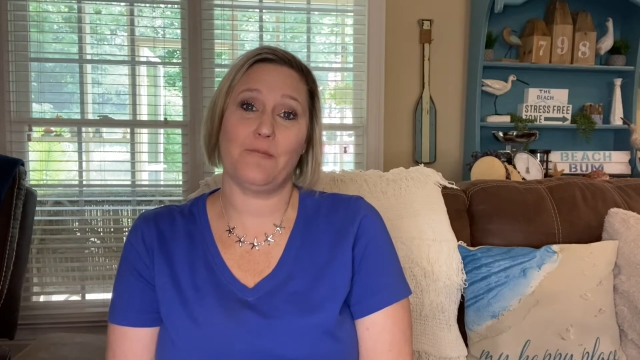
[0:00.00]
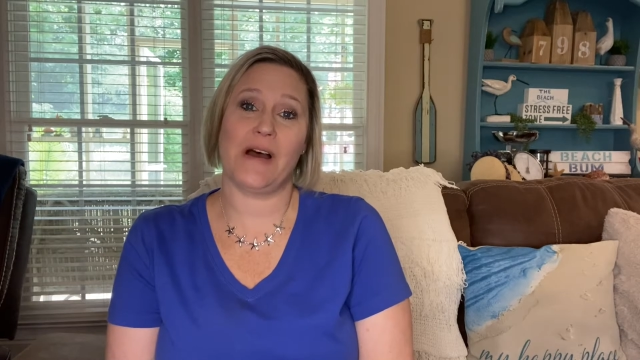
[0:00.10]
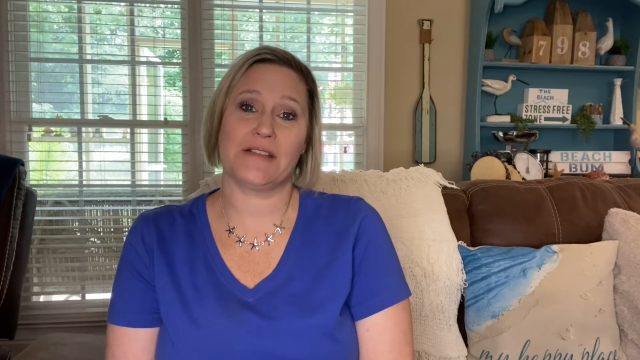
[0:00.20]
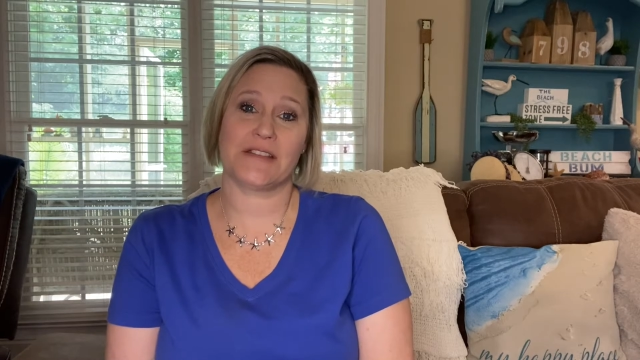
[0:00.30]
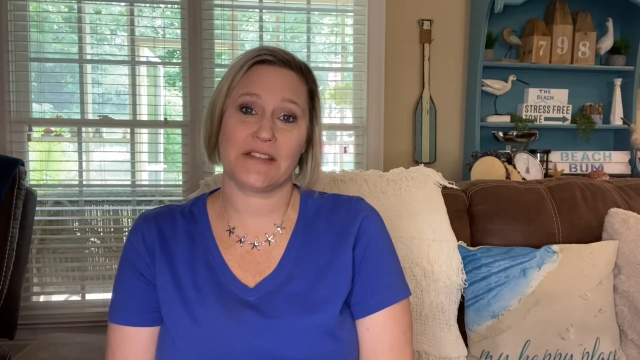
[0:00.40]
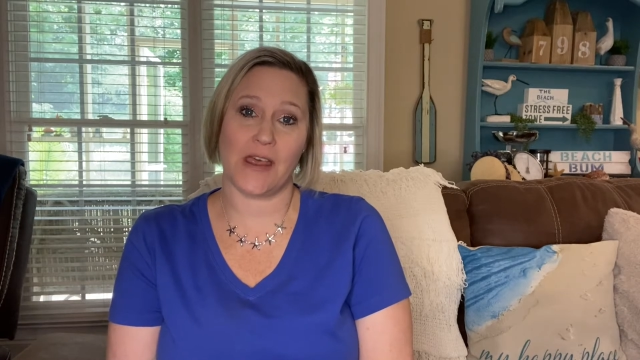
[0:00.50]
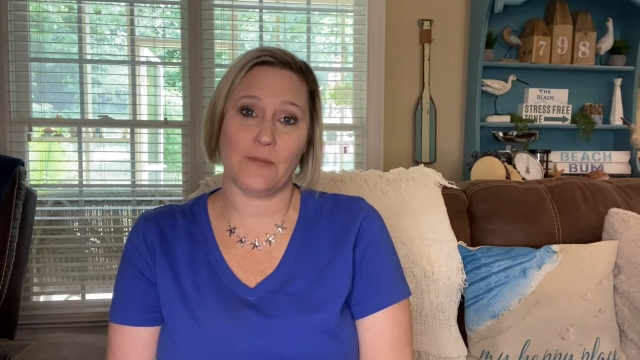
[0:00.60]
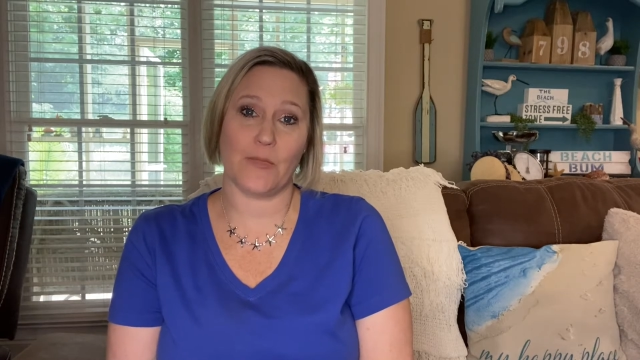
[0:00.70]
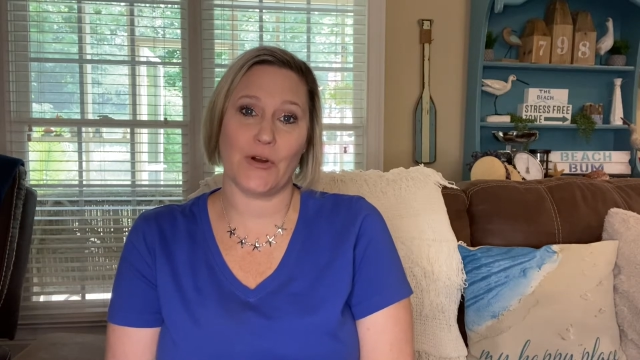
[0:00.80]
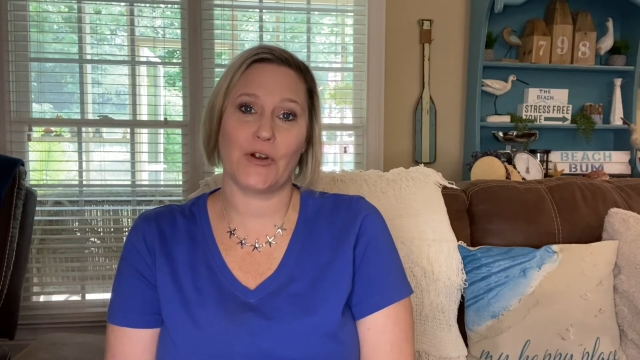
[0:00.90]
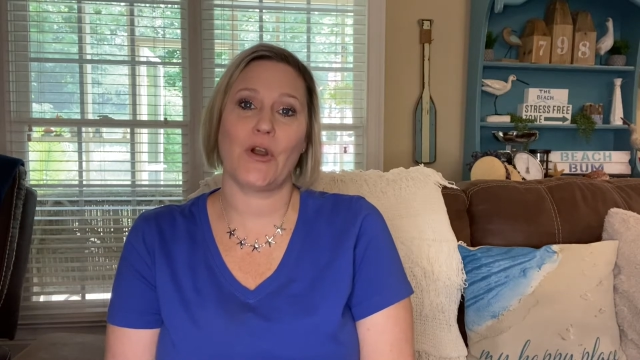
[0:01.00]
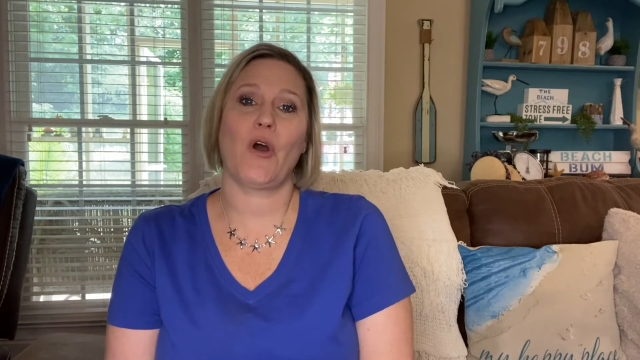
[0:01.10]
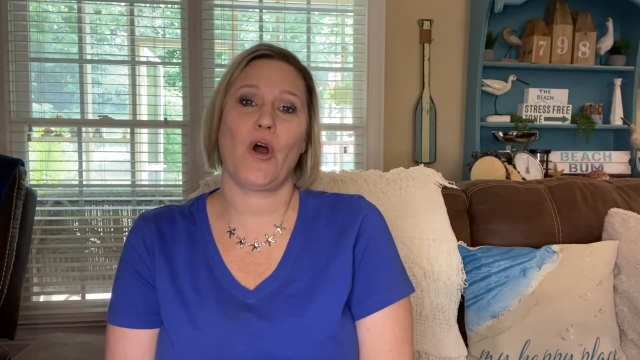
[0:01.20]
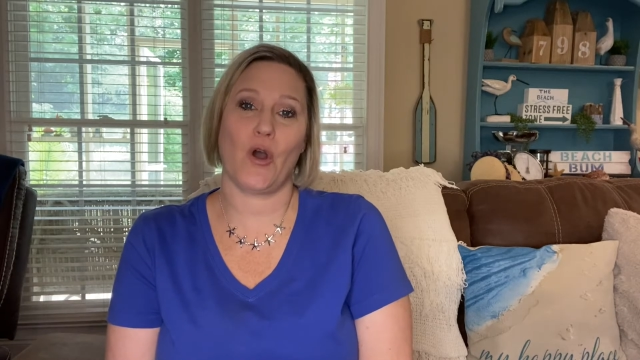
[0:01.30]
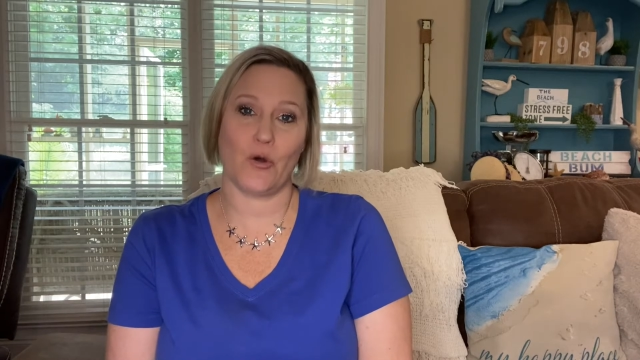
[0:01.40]
my summer
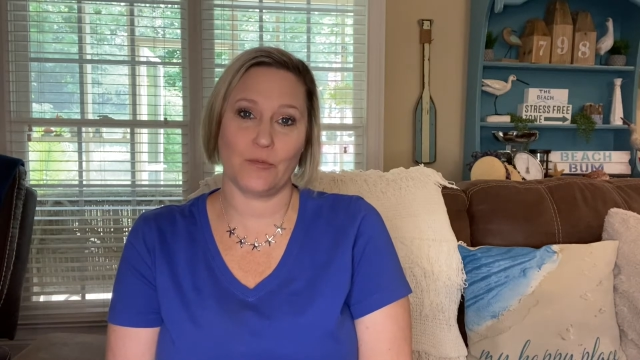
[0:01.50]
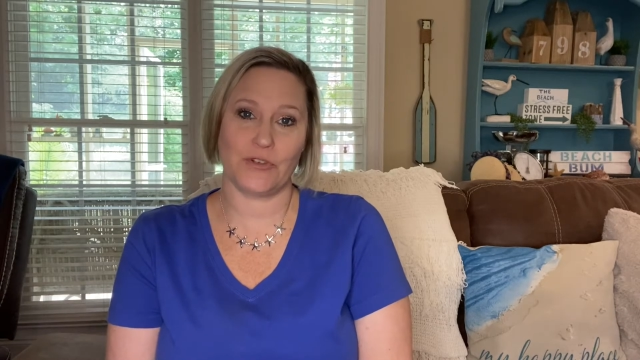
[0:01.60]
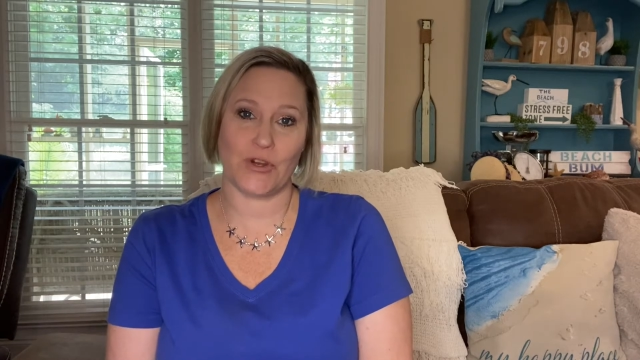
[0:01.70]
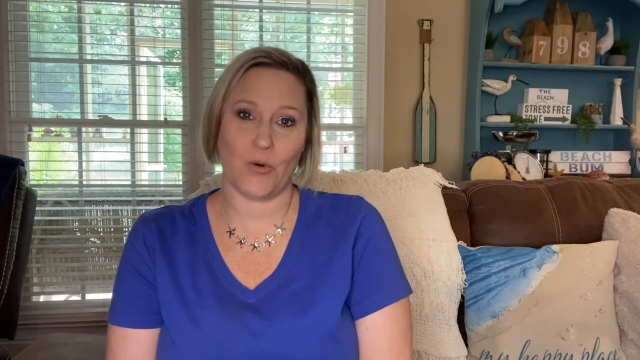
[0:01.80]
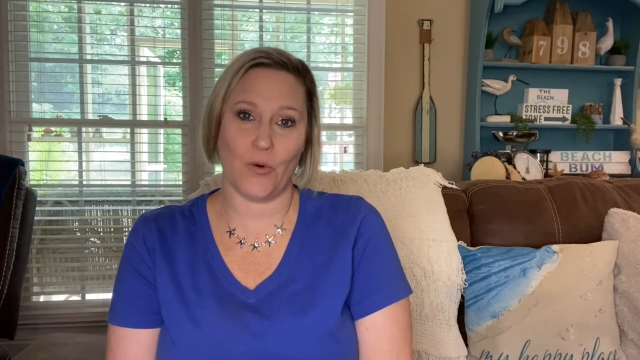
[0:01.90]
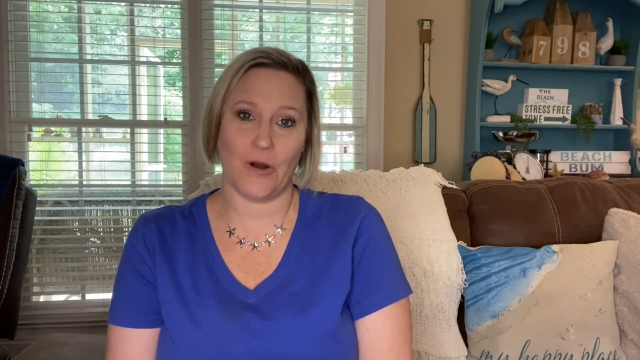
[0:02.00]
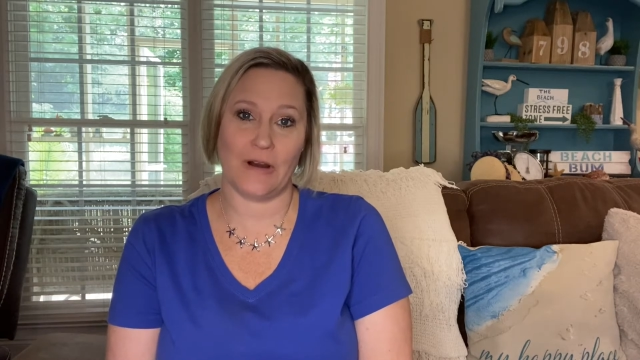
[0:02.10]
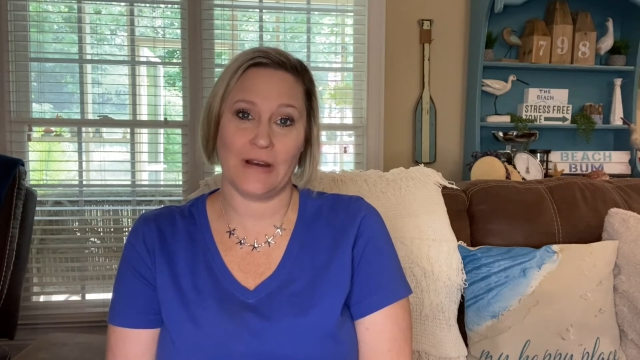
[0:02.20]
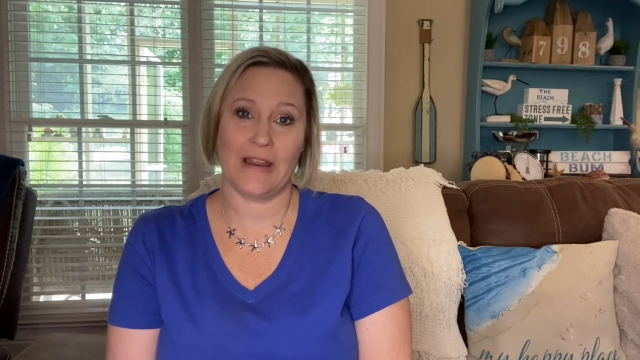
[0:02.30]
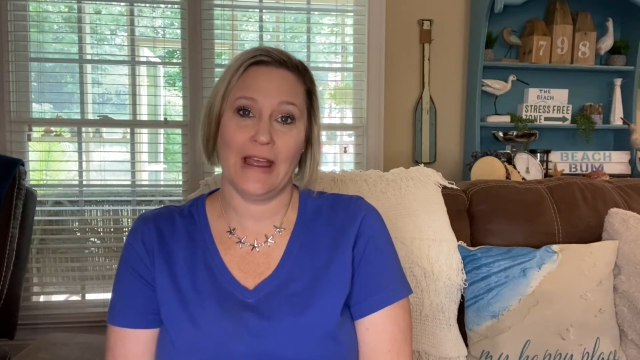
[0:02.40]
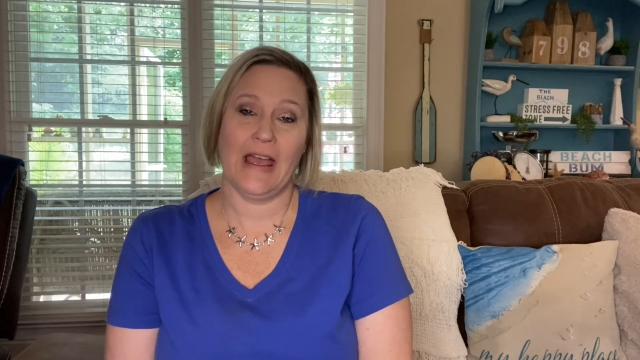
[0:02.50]
home tour.